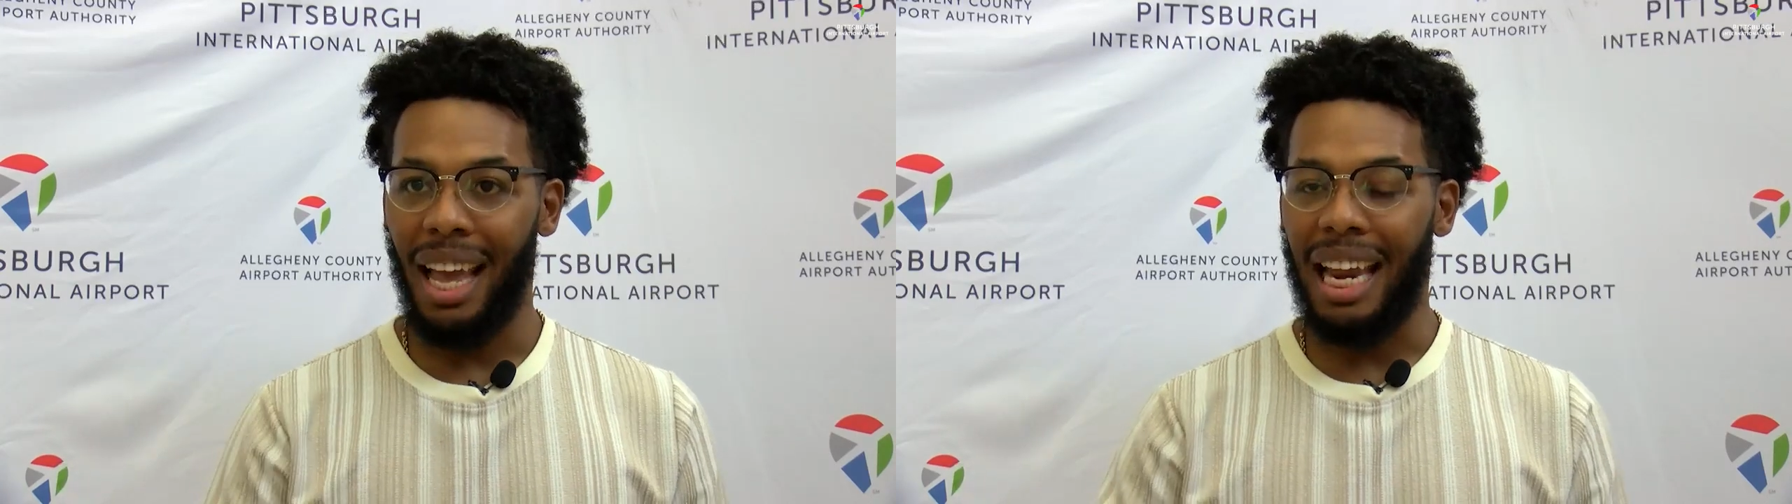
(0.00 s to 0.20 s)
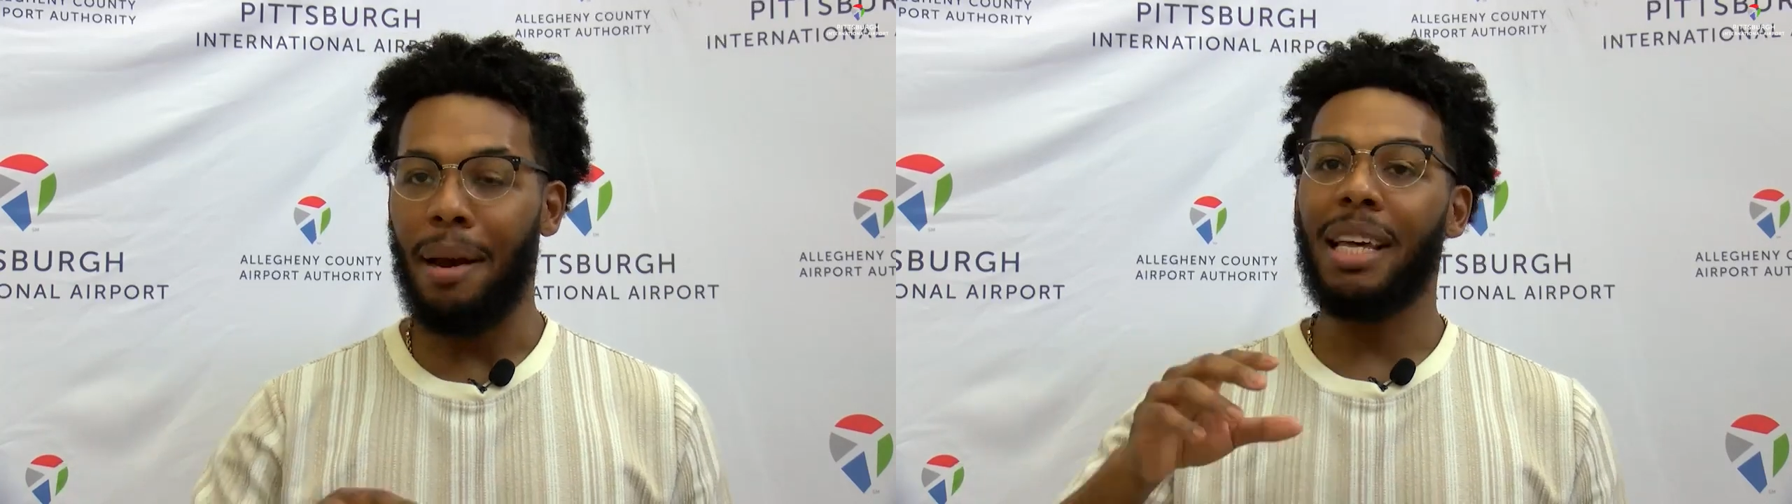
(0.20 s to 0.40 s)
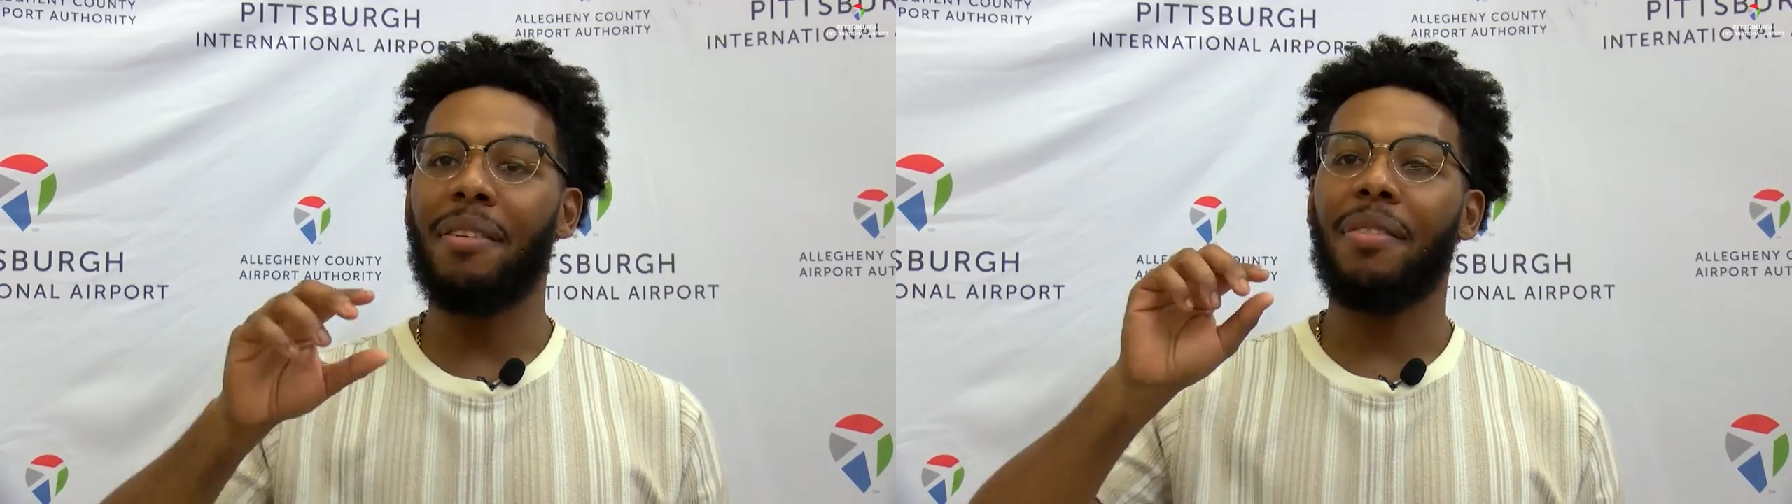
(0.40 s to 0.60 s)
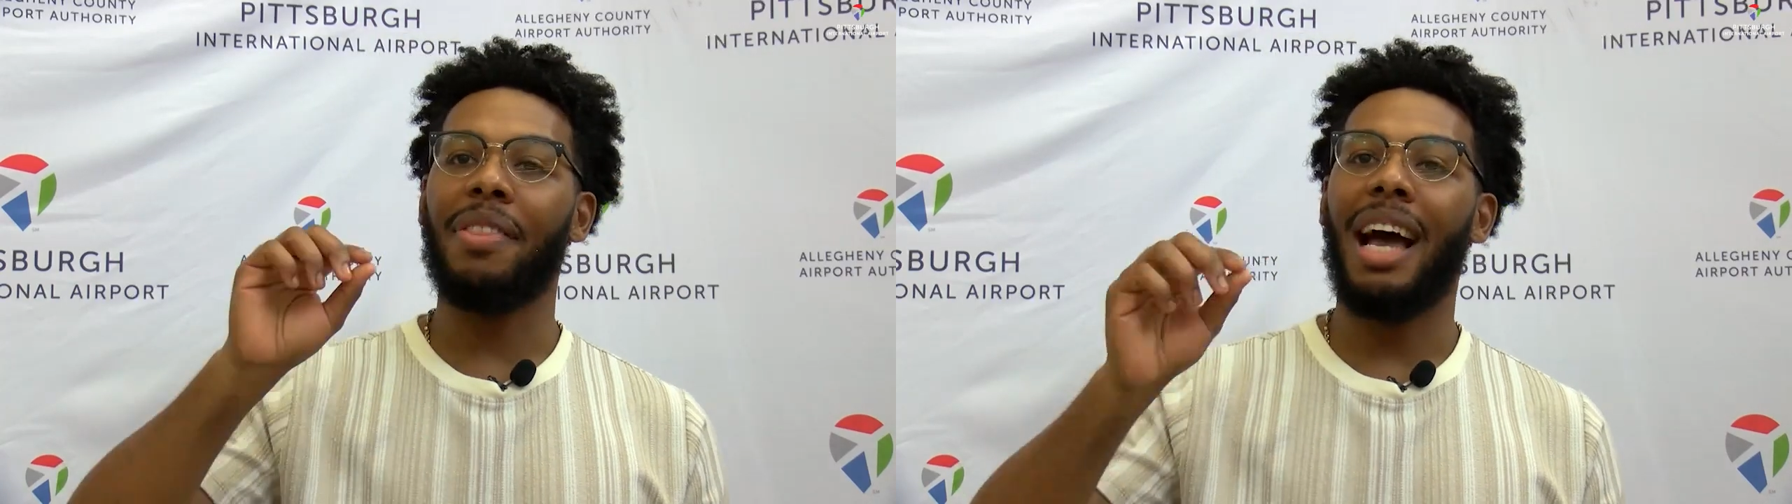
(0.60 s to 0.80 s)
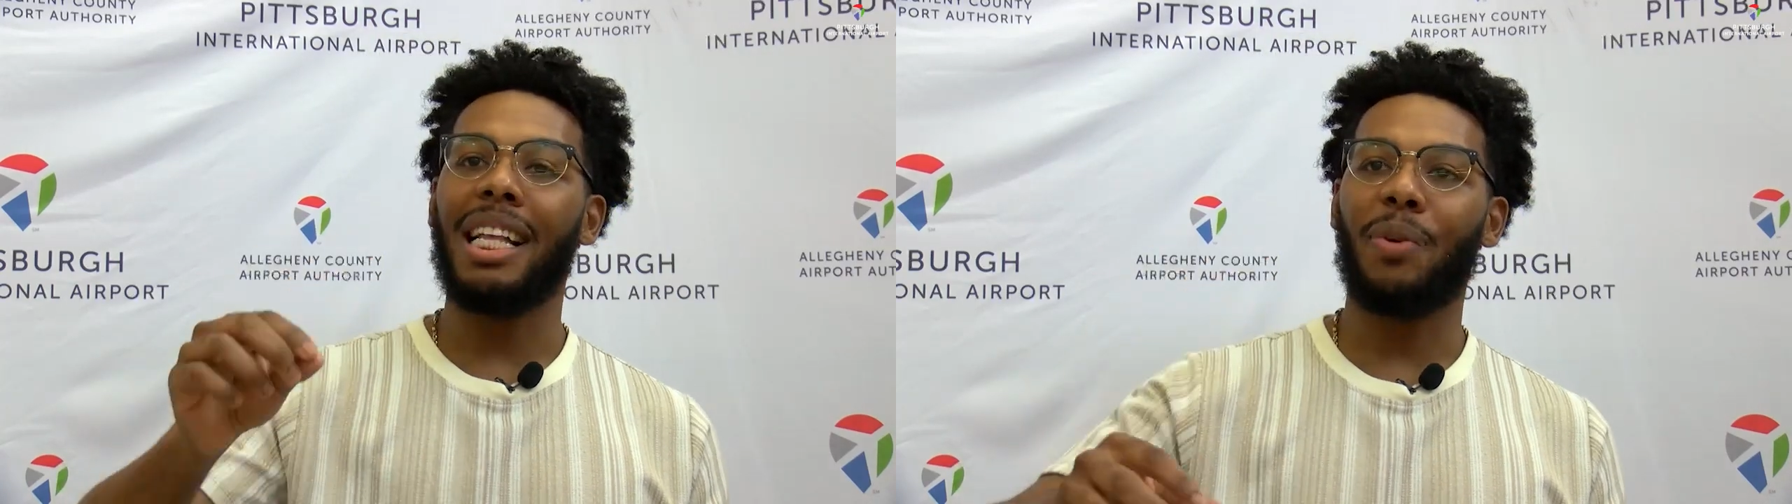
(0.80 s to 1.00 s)
And I believe
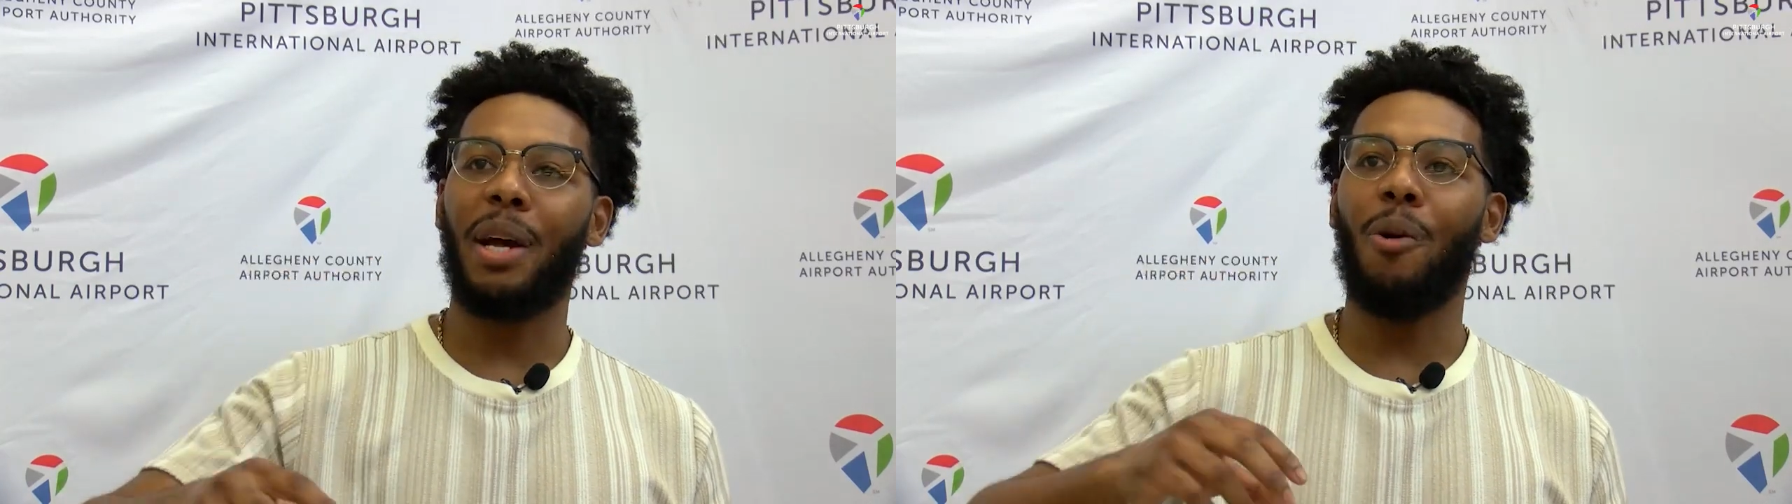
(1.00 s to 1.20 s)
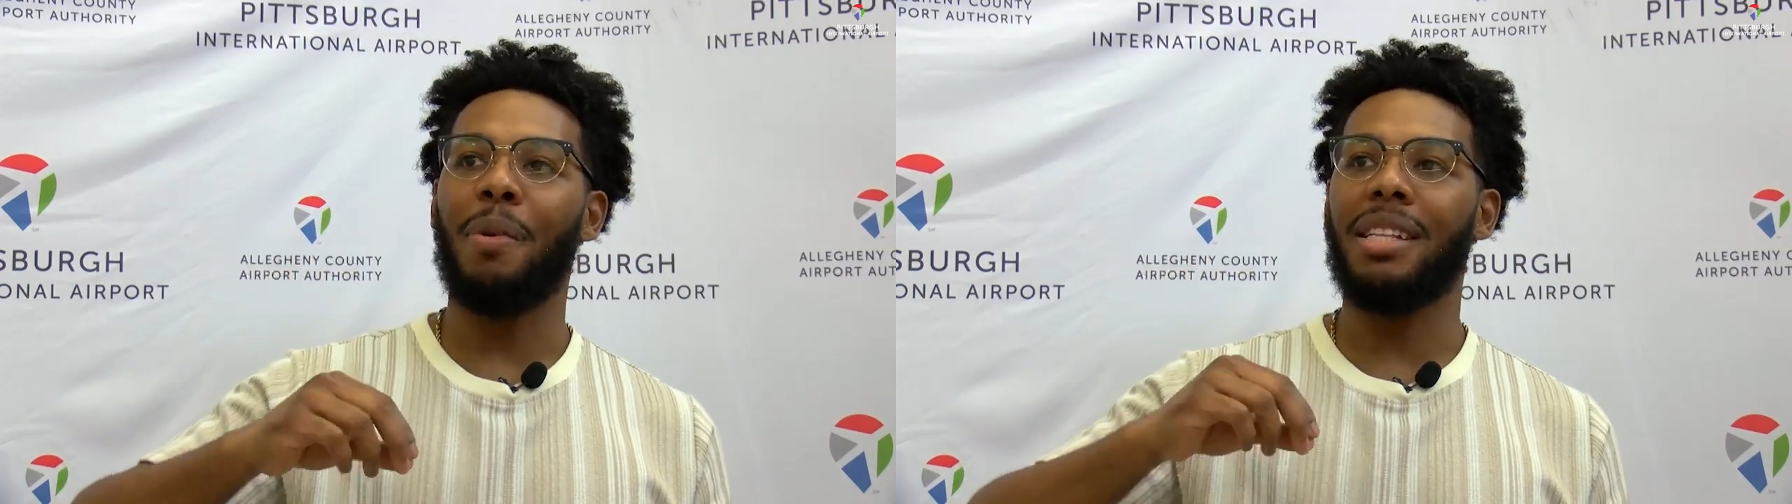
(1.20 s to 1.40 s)
that's what helped